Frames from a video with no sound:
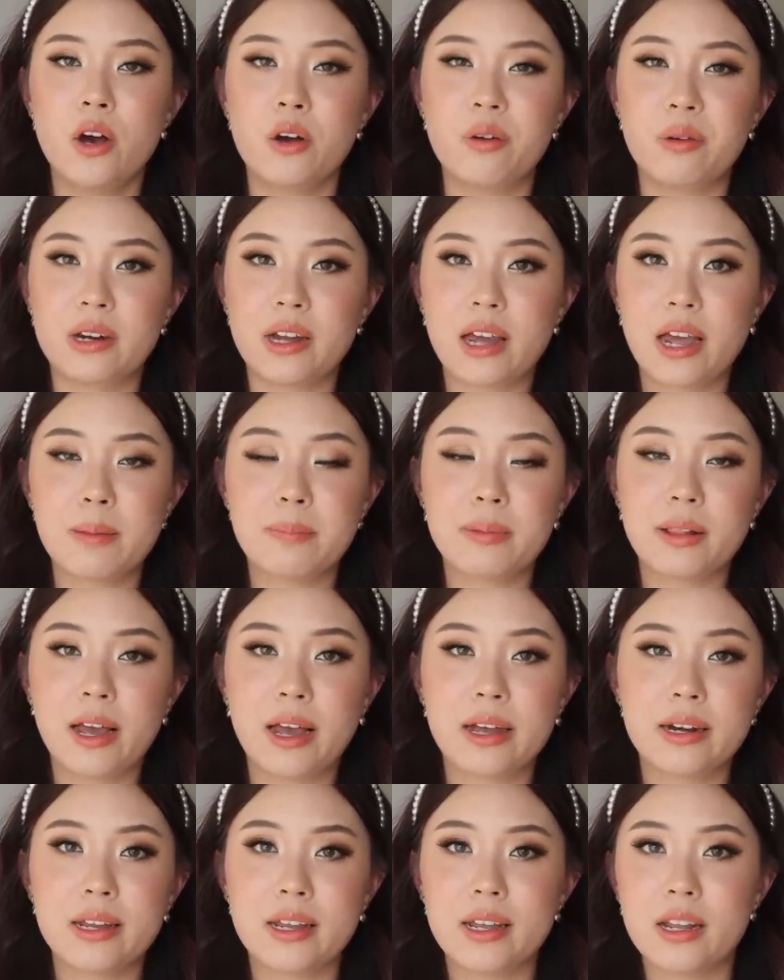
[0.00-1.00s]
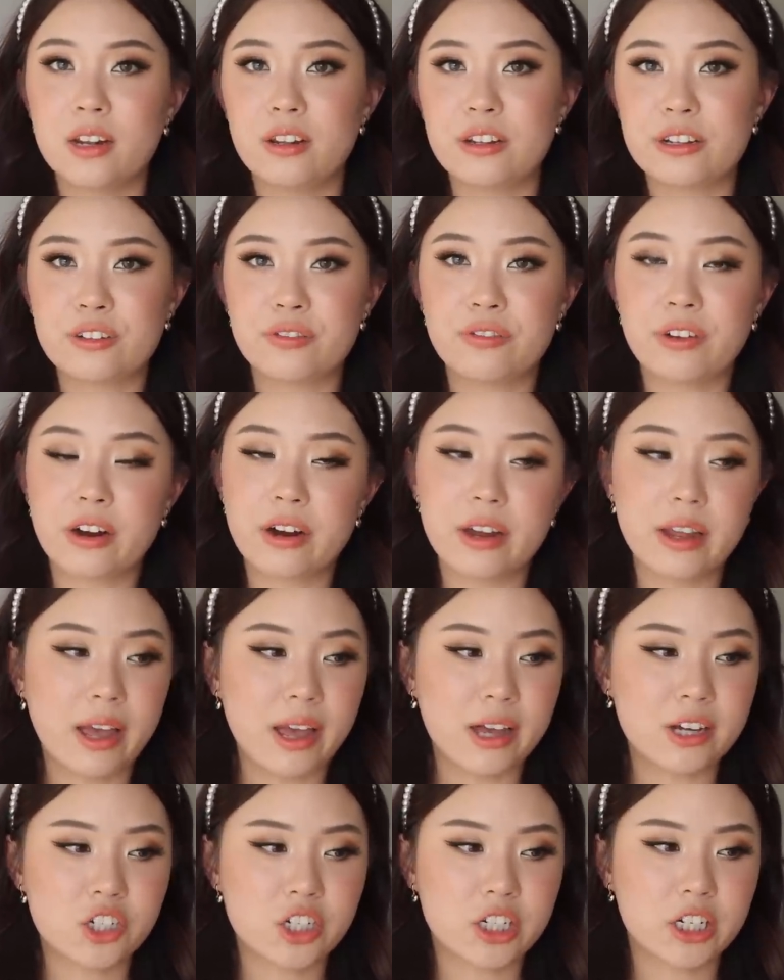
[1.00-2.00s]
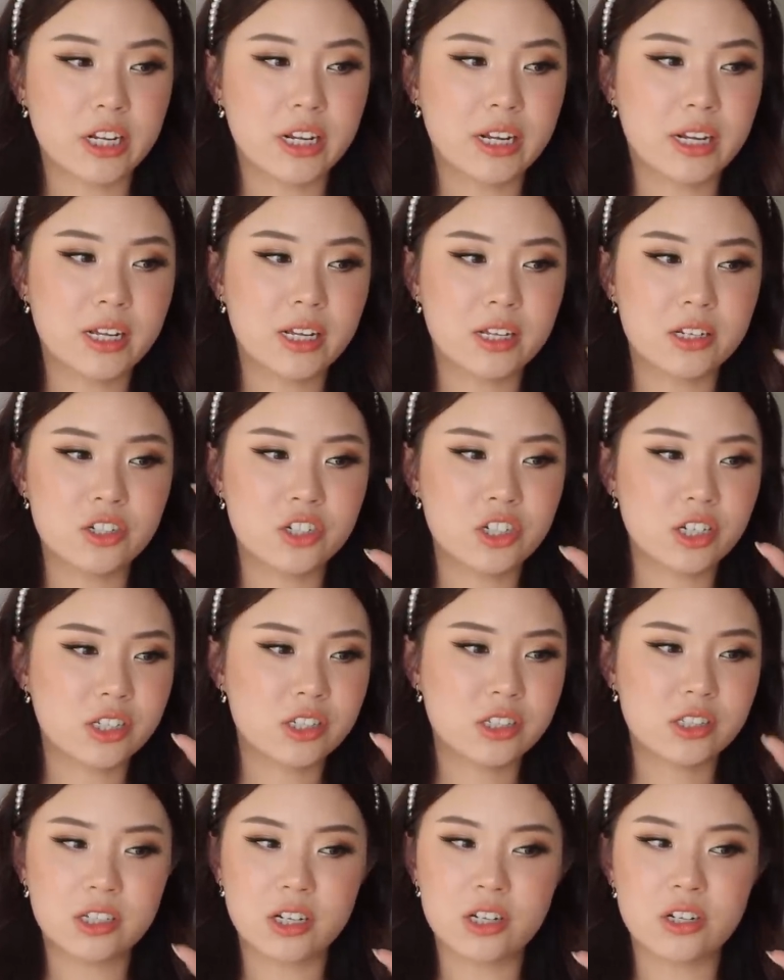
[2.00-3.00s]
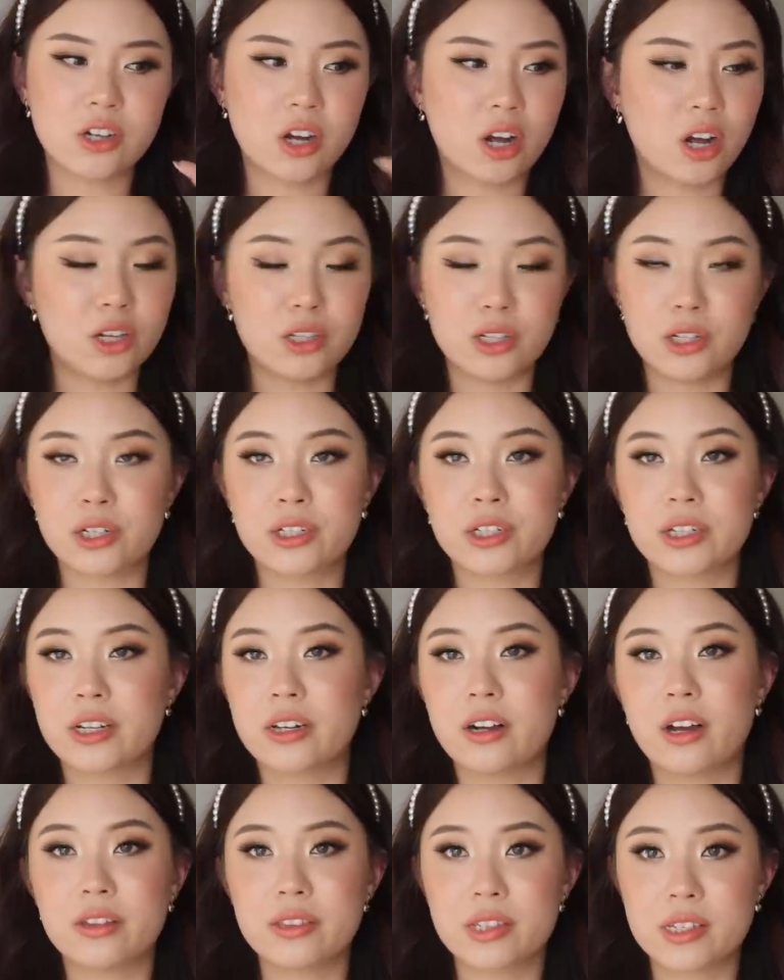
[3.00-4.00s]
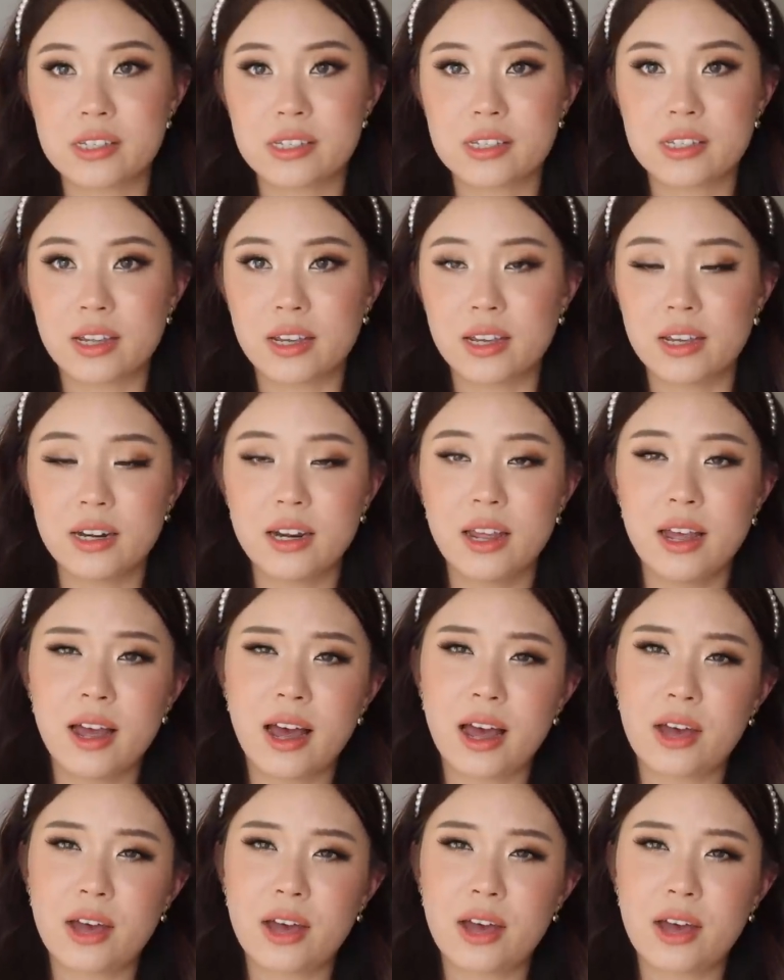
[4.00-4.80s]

When I applied it, it looked very ashy. It just did not look good on the skin.